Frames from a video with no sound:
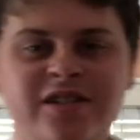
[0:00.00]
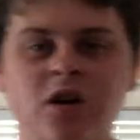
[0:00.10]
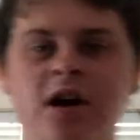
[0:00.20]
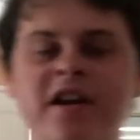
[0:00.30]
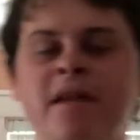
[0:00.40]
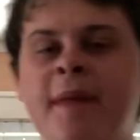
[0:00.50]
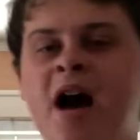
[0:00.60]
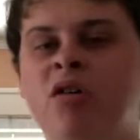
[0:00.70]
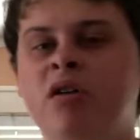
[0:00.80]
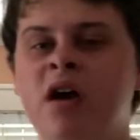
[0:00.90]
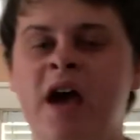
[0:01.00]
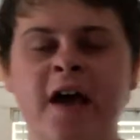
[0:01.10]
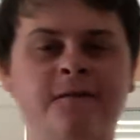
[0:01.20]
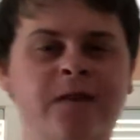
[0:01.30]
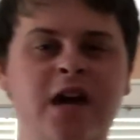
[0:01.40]
talking about
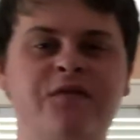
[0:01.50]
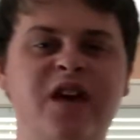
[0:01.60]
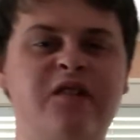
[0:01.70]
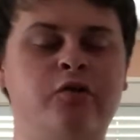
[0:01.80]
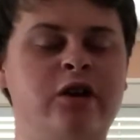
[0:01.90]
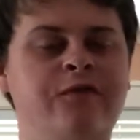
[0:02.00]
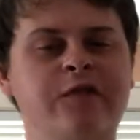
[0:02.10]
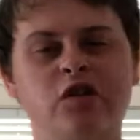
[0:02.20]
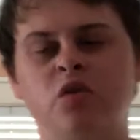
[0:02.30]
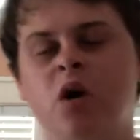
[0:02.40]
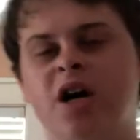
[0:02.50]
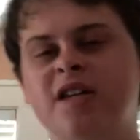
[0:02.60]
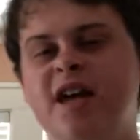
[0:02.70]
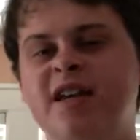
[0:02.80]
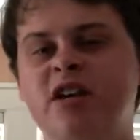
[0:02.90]
a fan favorite Fear the
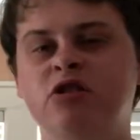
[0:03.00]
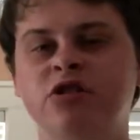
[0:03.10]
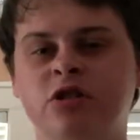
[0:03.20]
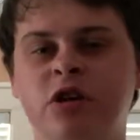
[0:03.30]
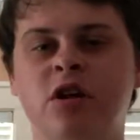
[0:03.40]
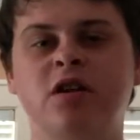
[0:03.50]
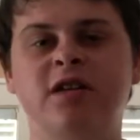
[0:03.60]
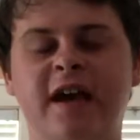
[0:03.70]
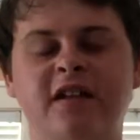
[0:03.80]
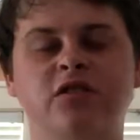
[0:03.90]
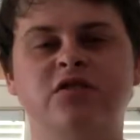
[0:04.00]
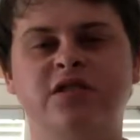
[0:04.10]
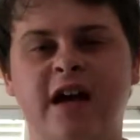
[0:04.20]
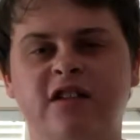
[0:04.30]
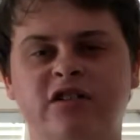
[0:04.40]
Walking Dead character, Daniel
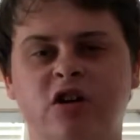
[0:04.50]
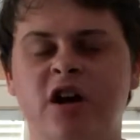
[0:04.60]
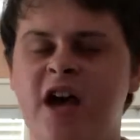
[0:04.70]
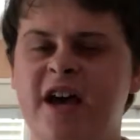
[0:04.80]
Salazar.